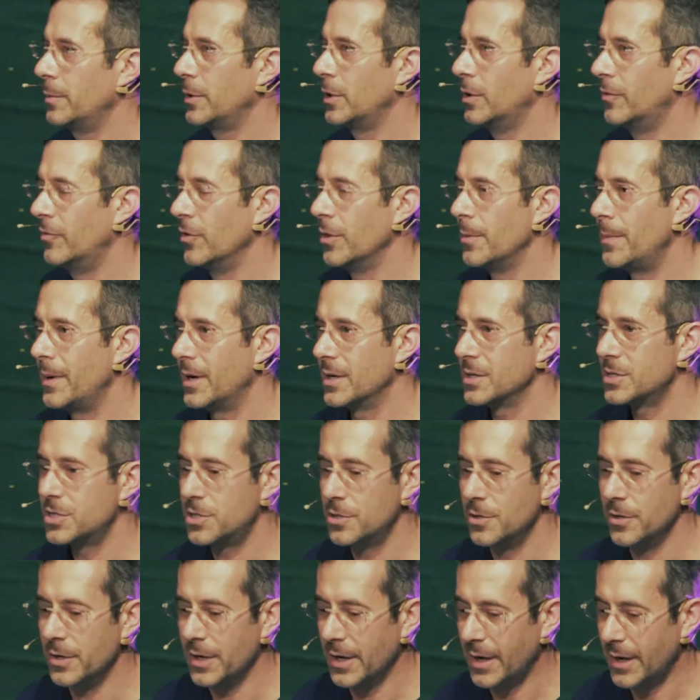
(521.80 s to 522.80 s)
over the past
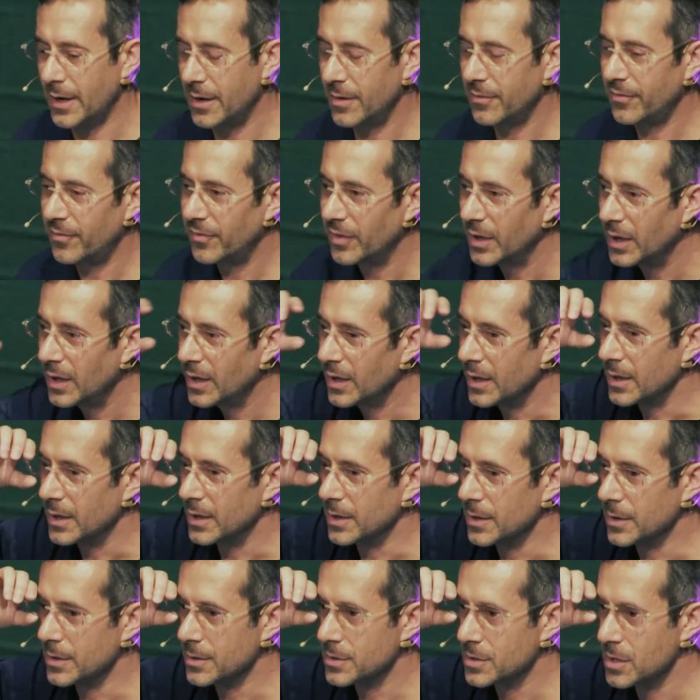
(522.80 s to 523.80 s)
year and a half
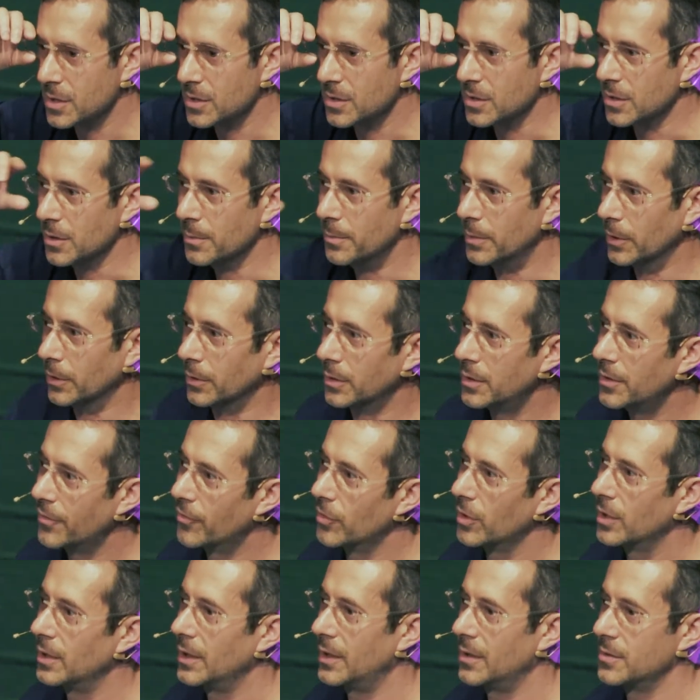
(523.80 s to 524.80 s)
is the ability for
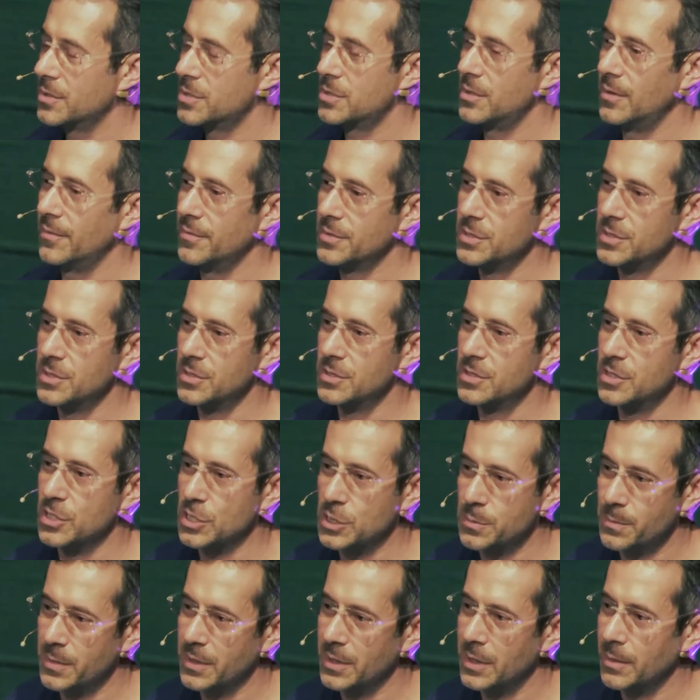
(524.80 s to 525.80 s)
cloud services to
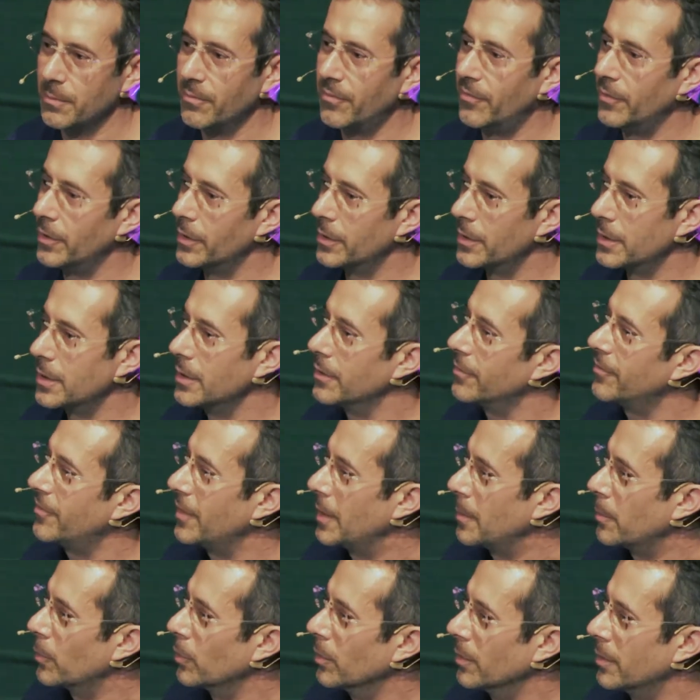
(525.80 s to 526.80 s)
spin up very
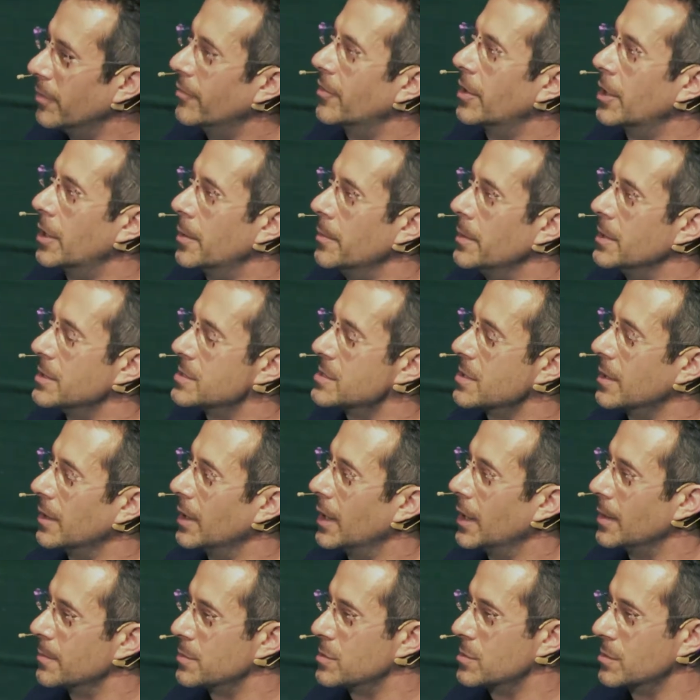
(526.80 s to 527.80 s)
ephemeral environments that
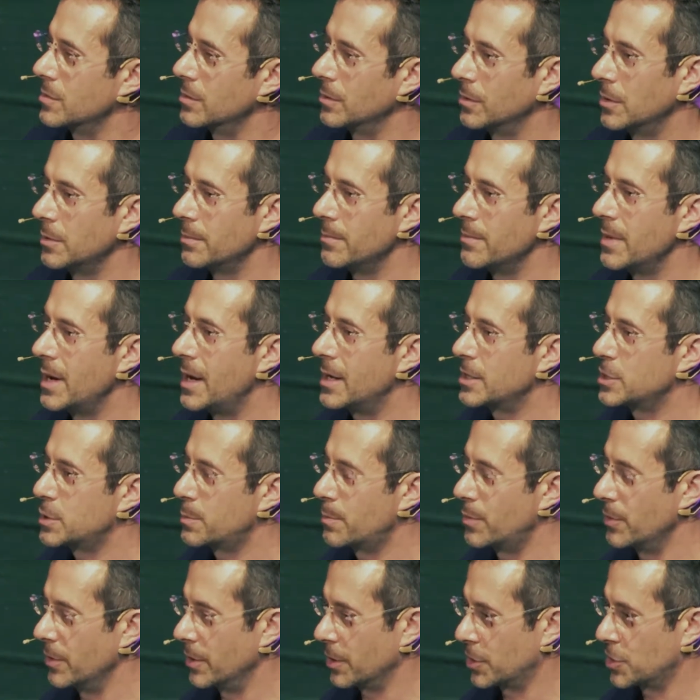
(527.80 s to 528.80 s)
absolutely match
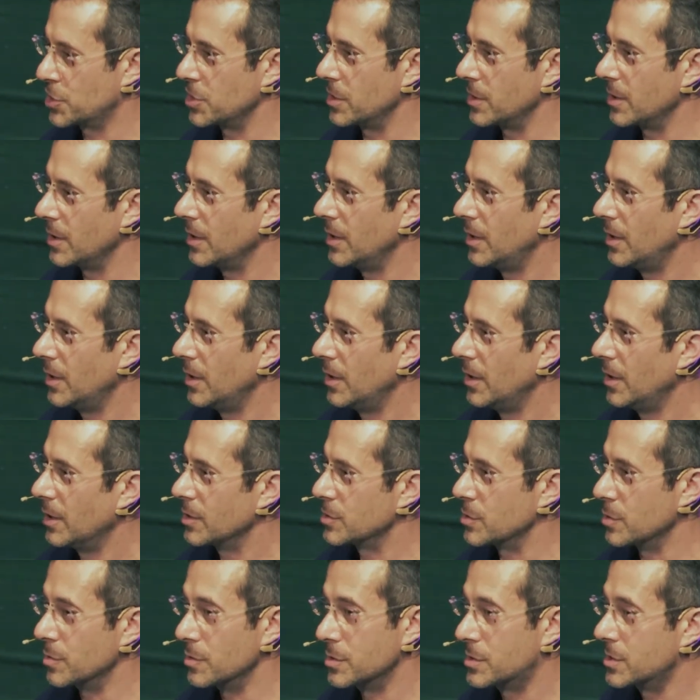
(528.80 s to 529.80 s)
production.
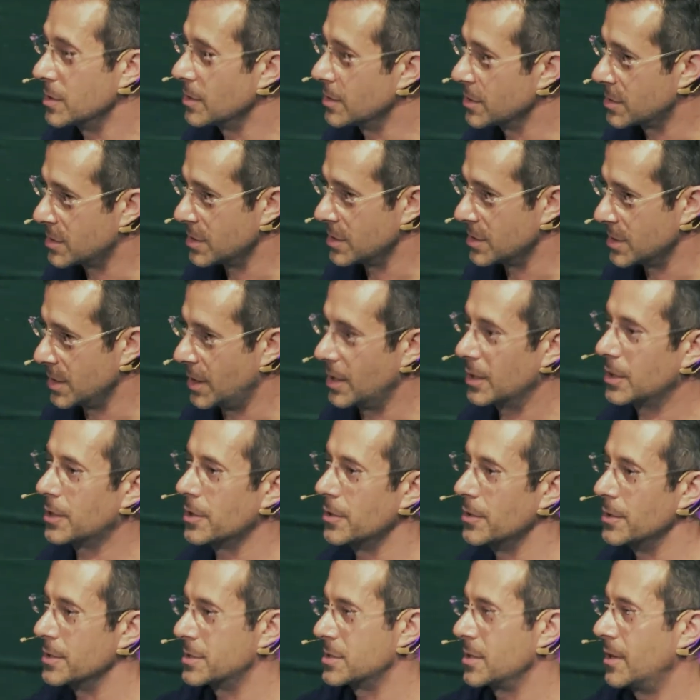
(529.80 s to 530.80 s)
So you see this in
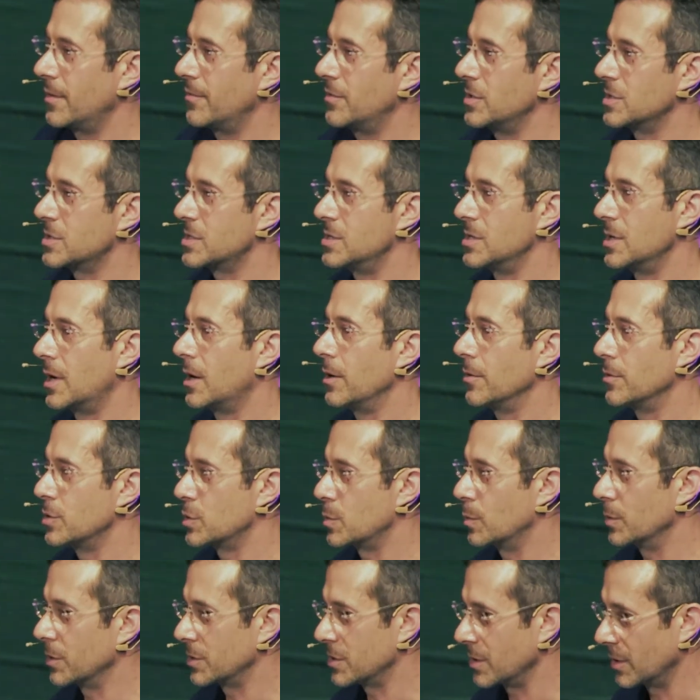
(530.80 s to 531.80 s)
Docker, it's obviously how this
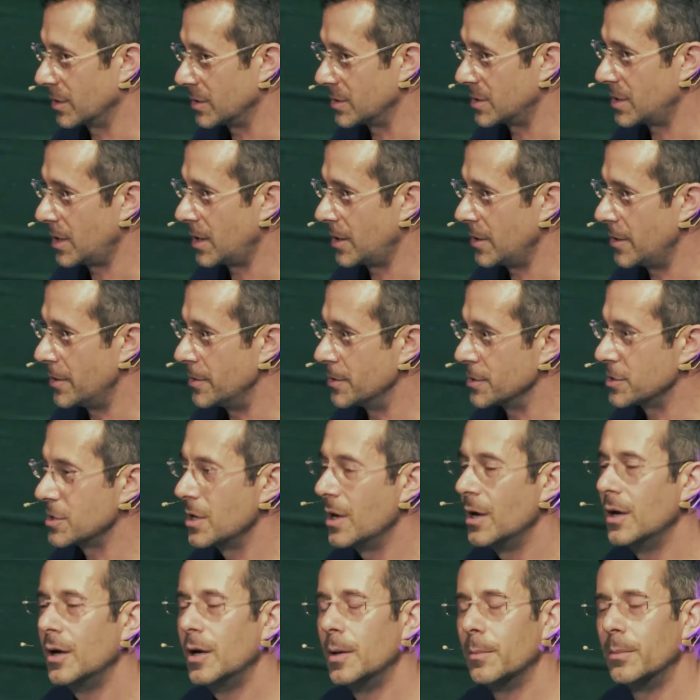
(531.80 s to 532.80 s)
works in containers,
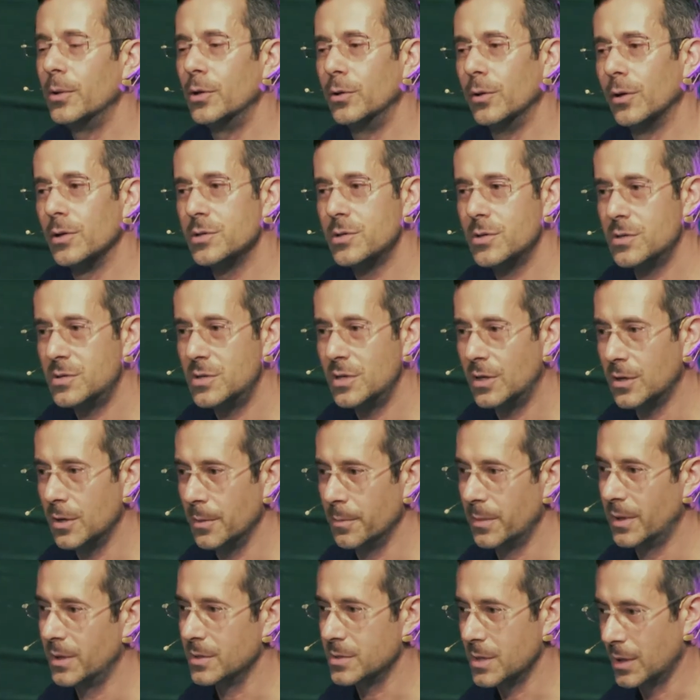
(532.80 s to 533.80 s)
but you also see
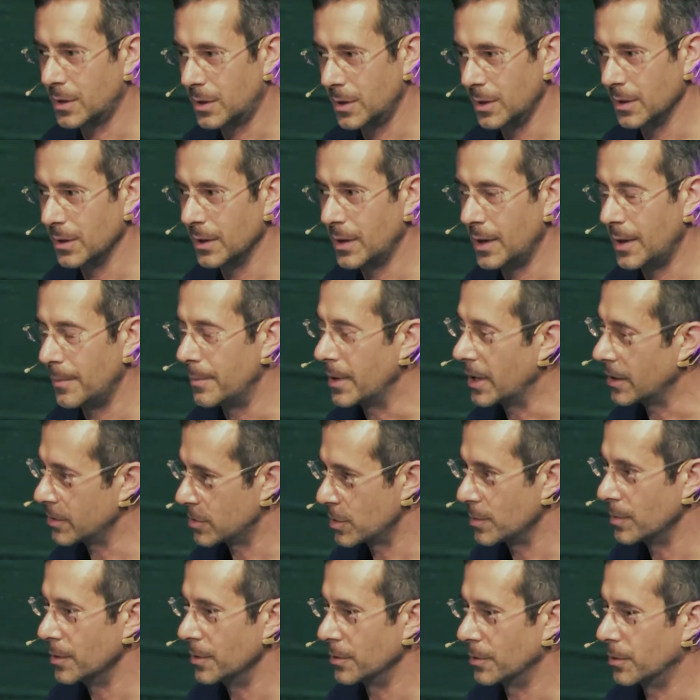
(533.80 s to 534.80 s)
companies like GitLab and
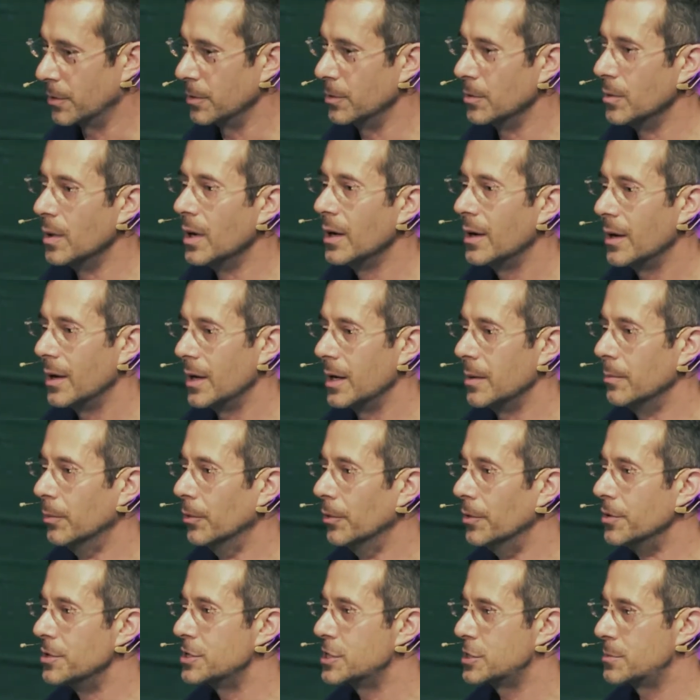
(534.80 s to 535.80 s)
Heroku able
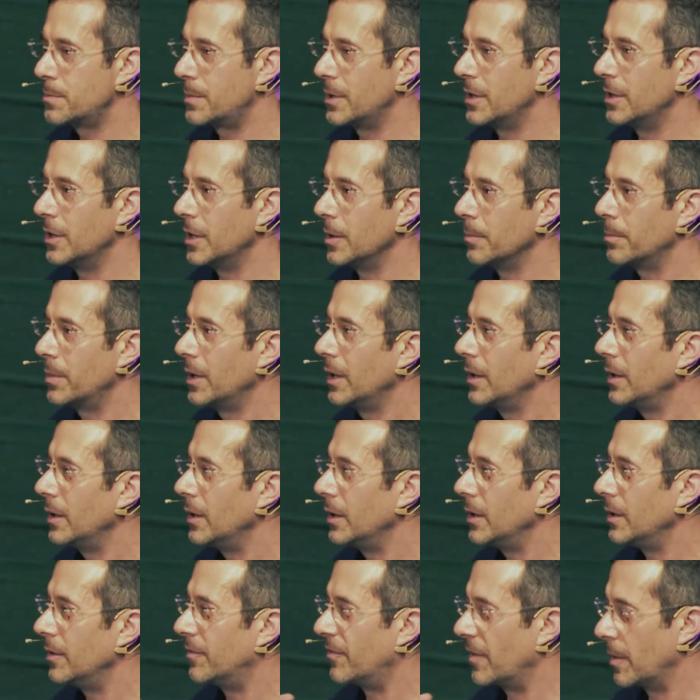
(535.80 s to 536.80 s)
to spin up
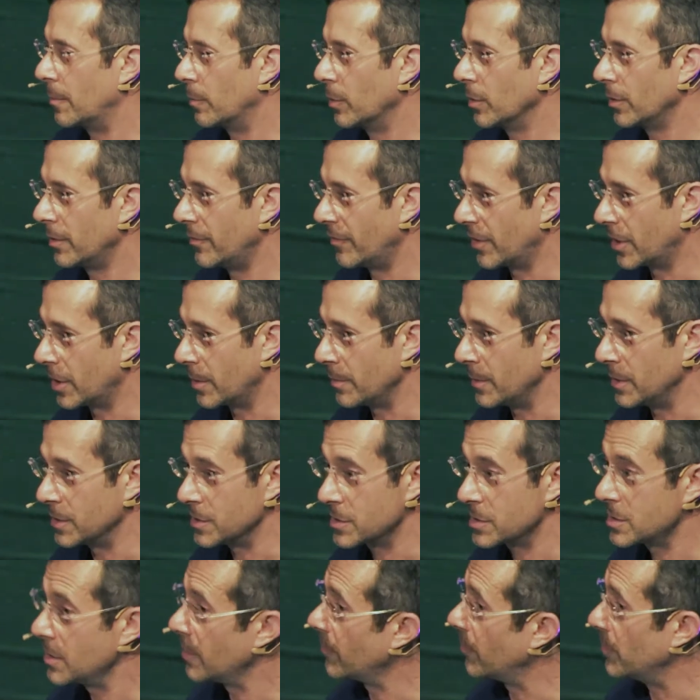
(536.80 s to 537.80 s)
ephemeral
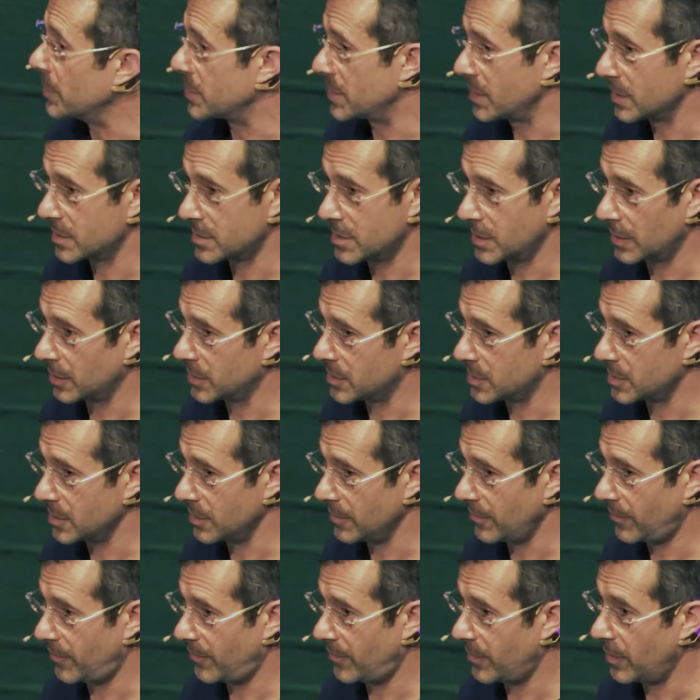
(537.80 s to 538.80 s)
environments for testing
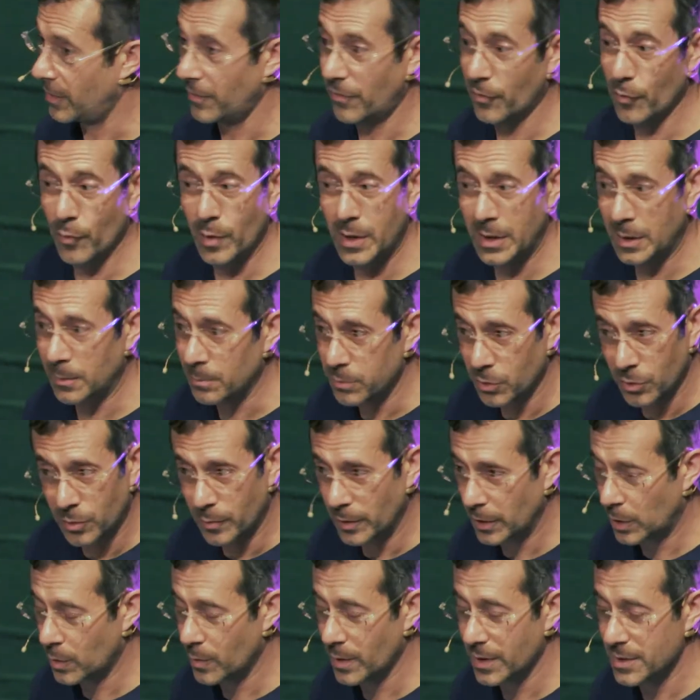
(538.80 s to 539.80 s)
stuff, for running pull
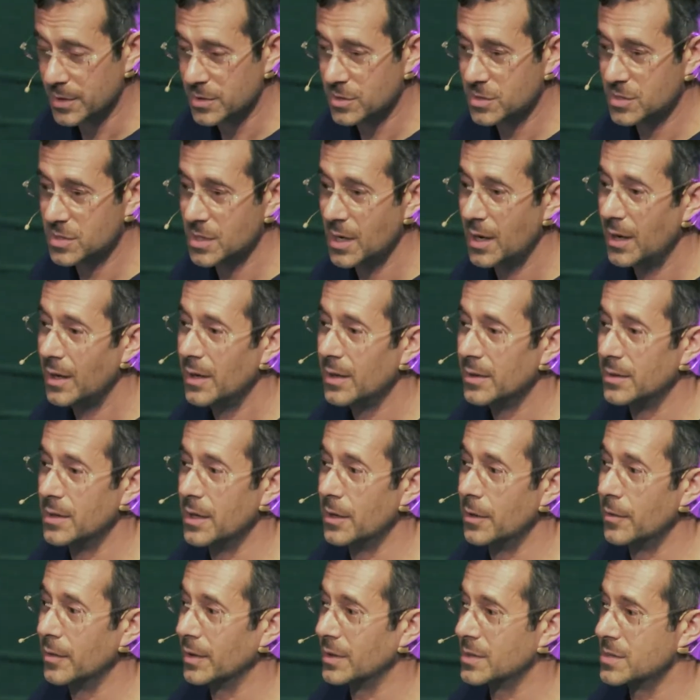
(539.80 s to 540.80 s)
requests that
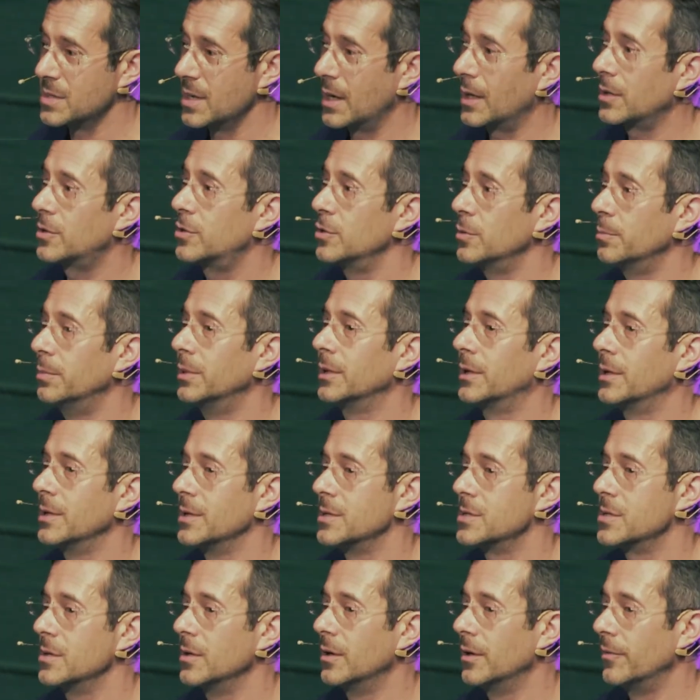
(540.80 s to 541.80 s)
are exact
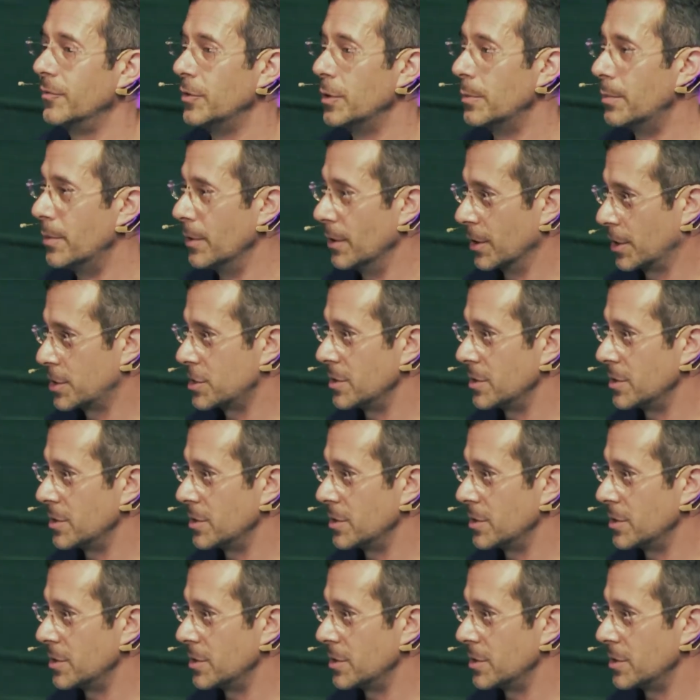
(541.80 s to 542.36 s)
duplicates of your production